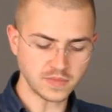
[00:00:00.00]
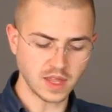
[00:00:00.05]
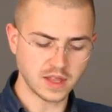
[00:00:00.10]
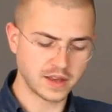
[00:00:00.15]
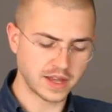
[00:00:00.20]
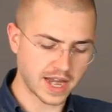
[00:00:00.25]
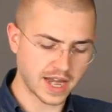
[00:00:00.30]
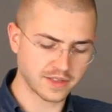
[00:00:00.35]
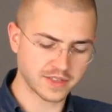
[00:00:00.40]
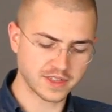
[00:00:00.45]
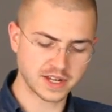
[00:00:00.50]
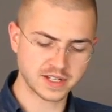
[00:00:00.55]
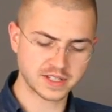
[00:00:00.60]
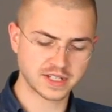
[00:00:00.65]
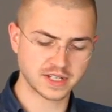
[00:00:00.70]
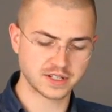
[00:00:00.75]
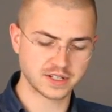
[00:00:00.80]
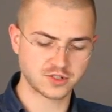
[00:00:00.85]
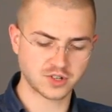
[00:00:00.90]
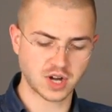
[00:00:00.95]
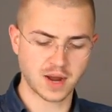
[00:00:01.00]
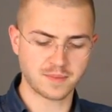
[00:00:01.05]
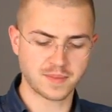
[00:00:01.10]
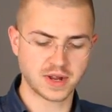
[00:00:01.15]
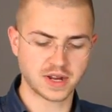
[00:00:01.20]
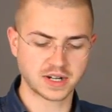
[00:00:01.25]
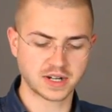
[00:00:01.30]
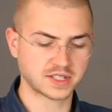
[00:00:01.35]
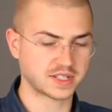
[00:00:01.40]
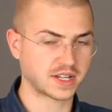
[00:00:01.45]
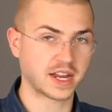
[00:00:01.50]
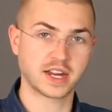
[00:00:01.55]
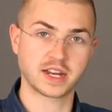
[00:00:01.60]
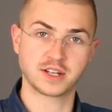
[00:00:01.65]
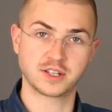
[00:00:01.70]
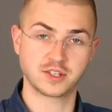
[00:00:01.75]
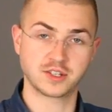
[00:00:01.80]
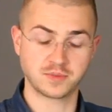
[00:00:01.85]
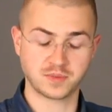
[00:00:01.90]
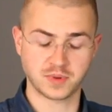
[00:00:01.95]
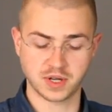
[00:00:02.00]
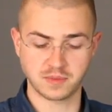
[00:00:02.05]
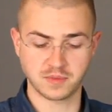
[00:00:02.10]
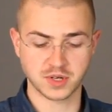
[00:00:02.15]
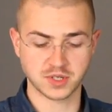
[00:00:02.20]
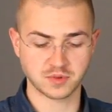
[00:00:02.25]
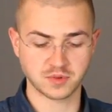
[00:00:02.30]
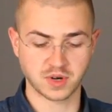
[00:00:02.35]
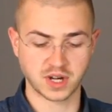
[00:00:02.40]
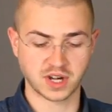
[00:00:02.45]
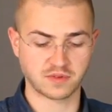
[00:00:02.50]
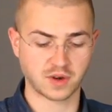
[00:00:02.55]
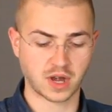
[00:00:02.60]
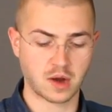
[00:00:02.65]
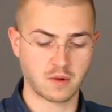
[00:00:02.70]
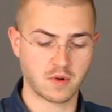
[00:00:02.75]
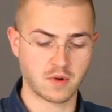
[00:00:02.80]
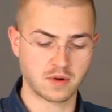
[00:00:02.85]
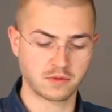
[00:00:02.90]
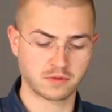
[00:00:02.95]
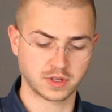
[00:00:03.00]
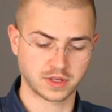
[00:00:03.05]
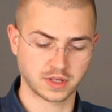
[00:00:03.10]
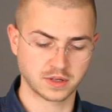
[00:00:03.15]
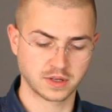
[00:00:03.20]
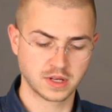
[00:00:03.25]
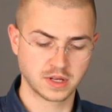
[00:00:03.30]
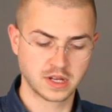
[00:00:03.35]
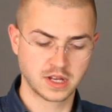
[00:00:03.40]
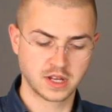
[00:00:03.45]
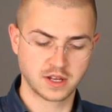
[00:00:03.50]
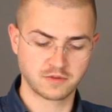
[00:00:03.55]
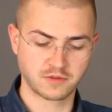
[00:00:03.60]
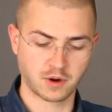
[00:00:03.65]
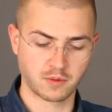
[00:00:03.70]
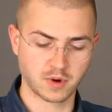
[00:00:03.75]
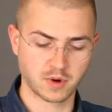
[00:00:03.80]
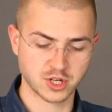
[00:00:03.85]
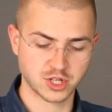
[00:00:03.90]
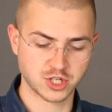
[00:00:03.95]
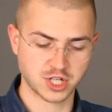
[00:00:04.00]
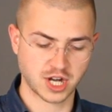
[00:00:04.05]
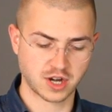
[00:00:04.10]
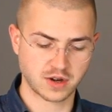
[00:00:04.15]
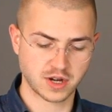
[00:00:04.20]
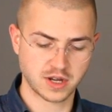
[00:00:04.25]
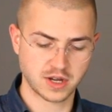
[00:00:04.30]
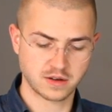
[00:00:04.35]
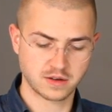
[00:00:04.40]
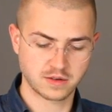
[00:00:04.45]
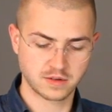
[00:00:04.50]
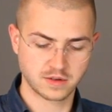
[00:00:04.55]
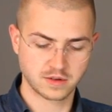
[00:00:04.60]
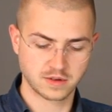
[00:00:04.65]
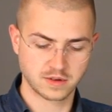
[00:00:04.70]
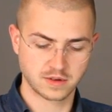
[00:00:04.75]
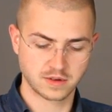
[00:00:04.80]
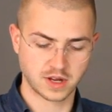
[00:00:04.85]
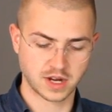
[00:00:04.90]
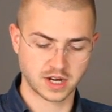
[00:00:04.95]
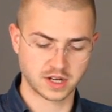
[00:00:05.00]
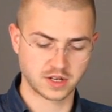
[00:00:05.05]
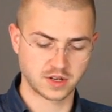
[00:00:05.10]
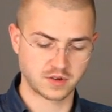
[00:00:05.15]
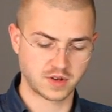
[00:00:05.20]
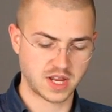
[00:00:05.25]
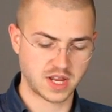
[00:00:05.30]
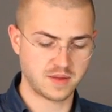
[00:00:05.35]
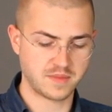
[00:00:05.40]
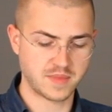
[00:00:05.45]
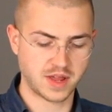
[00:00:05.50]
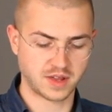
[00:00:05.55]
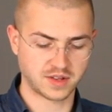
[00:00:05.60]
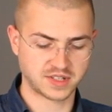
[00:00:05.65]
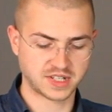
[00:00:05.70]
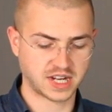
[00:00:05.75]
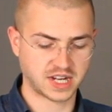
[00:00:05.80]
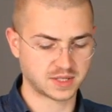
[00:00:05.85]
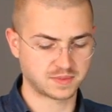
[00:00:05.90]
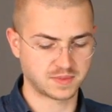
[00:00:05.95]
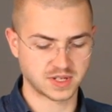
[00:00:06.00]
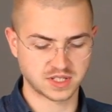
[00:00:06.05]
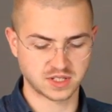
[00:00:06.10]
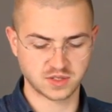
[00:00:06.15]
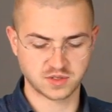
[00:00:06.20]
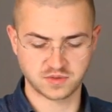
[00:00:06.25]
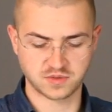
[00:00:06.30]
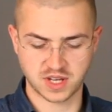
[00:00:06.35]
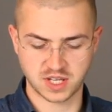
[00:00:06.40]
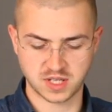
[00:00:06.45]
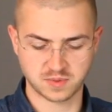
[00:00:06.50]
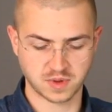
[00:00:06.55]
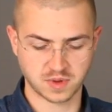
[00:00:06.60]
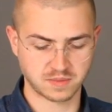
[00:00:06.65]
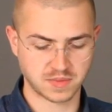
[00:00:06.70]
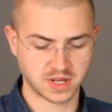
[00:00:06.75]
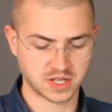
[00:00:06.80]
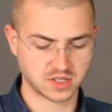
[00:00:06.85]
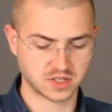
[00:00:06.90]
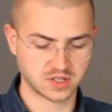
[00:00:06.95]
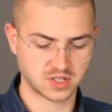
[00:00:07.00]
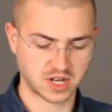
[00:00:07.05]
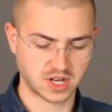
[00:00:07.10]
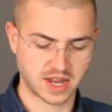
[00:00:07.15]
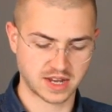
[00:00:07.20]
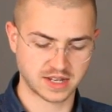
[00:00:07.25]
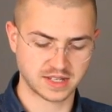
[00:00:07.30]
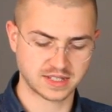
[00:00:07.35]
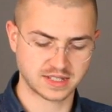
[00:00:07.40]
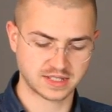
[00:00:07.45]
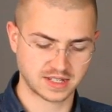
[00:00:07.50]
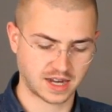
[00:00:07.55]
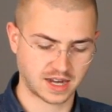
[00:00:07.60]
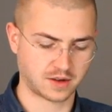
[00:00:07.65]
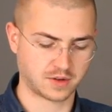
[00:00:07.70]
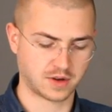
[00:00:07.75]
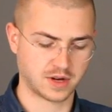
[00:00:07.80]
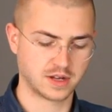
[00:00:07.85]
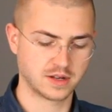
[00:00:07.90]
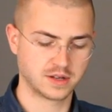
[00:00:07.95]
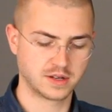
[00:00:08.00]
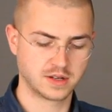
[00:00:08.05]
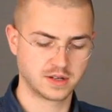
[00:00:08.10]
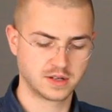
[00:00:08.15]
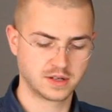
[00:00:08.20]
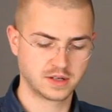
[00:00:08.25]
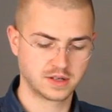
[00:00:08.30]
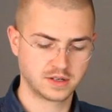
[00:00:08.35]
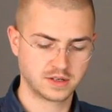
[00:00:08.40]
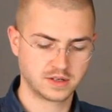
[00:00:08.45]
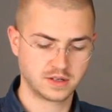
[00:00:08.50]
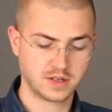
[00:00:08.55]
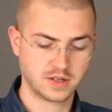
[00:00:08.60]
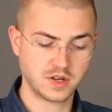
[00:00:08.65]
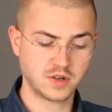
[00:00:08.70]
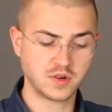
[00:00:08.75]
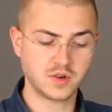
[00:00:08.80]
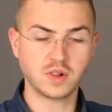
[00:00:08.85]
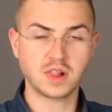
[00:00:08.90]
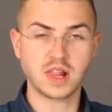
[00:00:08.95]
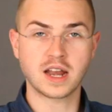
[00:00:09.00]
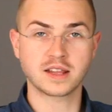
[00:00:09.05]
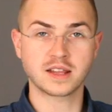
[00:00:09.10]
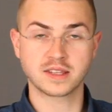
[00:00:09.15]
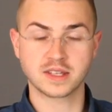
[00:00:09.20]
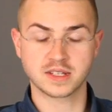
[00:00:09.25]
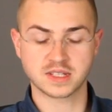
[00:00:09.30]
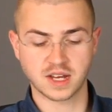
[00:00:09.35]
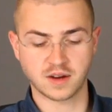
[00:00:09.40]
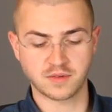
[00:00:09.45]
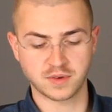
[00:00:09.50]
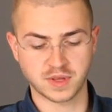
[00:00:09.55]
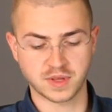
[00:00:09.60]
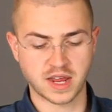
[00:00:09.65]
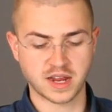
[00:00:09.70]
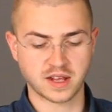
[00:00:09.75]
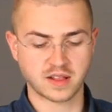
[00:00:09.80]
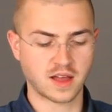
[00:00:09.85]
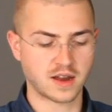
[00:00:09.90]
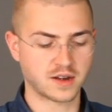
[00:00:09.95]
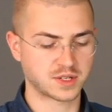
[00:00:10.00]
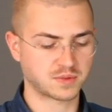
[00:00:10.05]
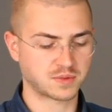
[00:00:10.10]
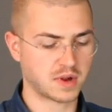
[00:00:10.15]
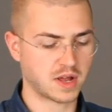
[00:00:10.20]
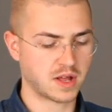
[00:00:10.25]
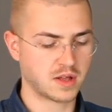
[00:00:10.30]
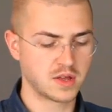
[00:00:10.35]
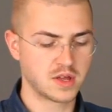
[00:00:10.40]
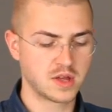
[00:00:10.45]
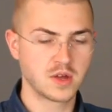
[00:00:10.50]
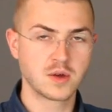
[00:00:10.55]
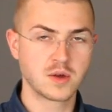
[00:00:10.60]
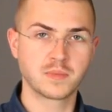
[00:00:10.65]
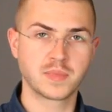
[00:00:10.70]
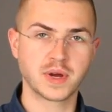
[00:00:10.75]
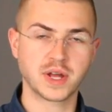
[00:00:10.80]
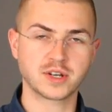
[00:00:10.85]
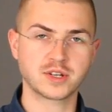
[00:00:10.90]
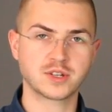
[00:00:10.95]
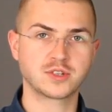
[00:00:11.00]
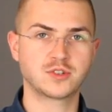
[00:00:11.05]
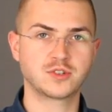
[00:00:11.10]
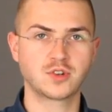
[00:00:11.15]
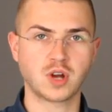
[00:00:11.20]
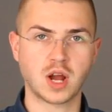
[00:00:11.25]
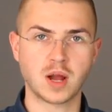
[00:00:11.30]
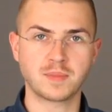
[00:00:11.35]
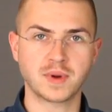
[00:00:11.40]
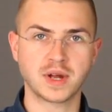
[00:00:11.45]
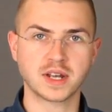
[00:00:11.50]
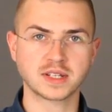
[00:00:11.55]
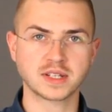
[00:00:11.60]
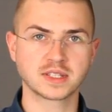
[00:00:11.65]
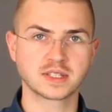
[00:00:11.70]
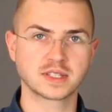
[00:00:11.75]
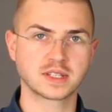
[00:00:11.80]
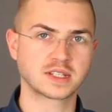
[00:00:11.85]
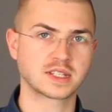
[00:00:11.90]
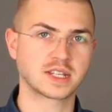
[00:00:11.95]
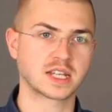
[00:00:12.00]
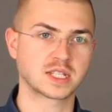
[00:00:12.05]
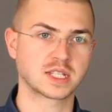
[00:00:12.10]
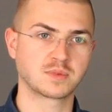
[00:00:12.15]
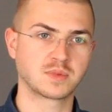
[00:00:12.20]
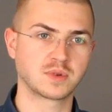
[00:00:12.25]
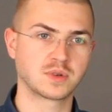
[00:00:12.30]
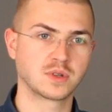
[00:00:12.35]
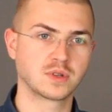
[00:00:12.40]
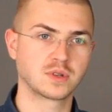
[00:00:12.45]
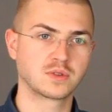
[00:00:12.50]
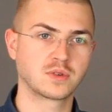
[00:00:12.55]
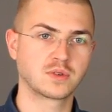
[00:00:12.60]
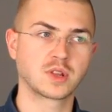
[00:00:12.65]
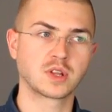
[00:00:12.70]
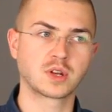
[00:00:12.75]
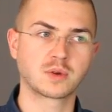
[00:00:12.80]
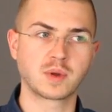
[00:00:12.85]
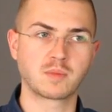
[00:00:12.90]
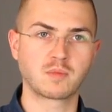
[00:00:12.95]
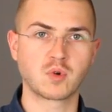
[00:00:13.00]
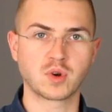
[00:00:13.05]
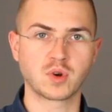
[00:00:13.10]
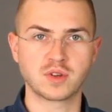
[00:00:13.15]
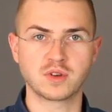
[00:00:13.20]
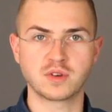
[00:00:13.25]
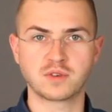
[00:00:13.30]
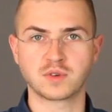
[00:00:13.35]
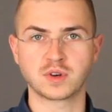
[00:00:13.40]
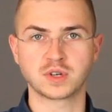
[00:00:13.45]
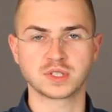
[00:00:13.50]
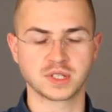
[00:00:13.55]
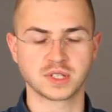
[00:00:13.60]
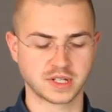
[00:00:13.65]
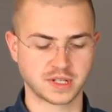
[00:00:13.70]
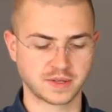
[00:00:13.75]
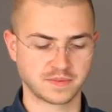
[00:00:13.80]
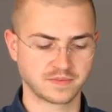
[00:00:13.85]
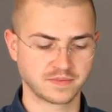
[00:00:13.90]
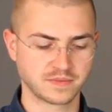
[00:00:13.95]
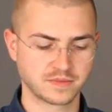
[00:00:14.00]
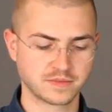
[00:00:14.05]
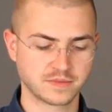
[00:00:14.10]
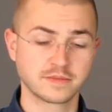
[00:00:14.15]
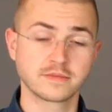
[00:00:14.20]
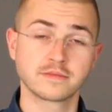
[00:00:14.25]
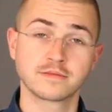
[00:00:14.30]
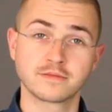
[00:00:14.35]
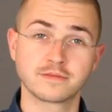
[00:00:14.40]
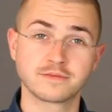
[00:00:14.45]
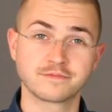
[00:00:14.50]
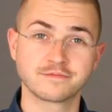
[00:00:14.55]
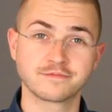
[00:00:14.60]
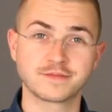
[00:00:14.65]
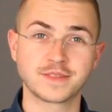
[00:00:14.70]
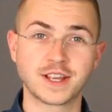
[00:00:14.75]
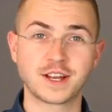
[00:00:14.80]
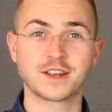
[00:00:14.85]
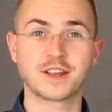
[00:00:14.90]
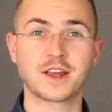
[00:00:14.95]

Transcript: Now that it's in Dropbox, I can do pretty much whatever I want with it. If I want to share it, I can do email, text message, Facebook message, etc. You can do a lot of this stuff with iCloud as well, but Dropbox is accessible a little bit more universally. There you